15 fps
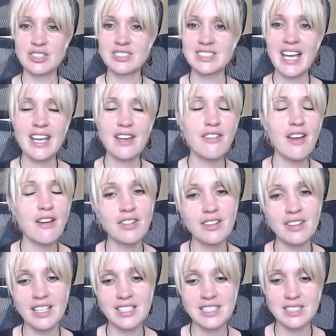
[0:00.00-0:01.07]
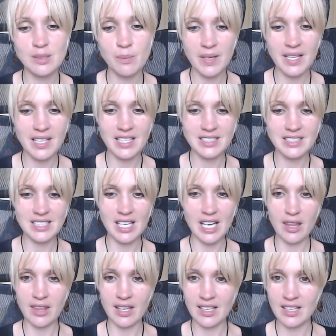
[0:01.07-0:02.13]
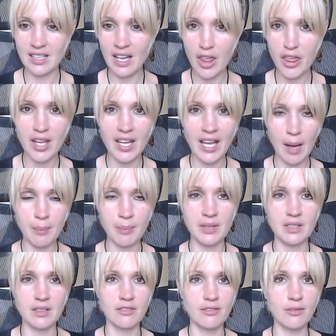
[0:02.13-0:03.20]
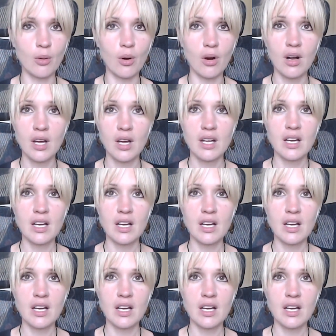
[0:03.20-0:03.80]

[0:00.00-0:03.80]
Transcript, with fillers: So, say if everything disappeared into nothing, nothing happened for